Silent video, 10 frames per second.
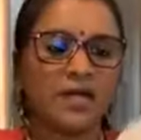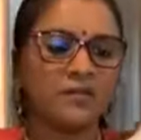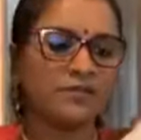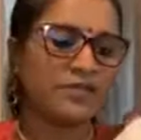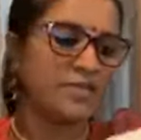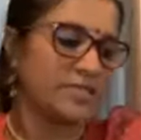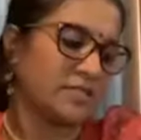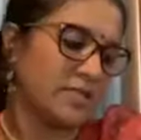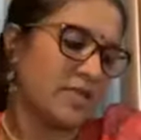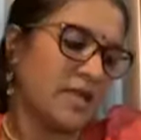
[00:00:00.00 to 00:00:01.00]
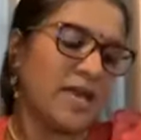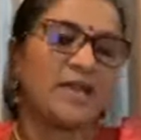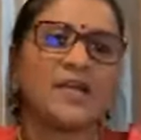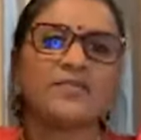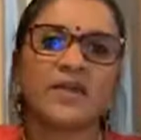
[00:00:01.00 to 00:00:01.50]
cover it
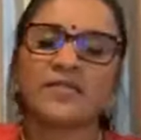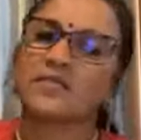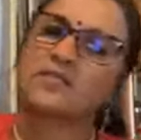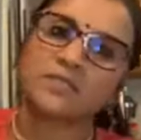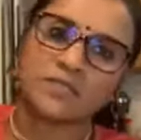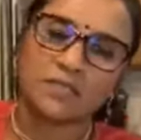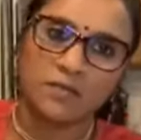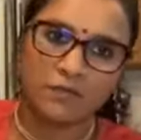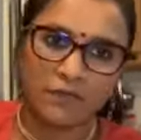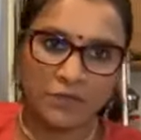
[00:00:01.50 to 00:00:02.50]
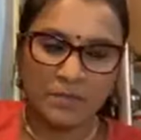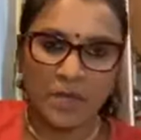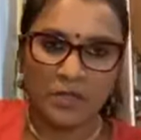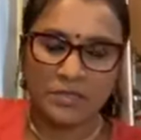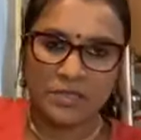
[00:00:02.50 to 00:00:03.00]
and let that sit for
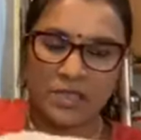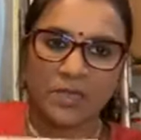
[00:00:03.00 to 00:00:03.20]
about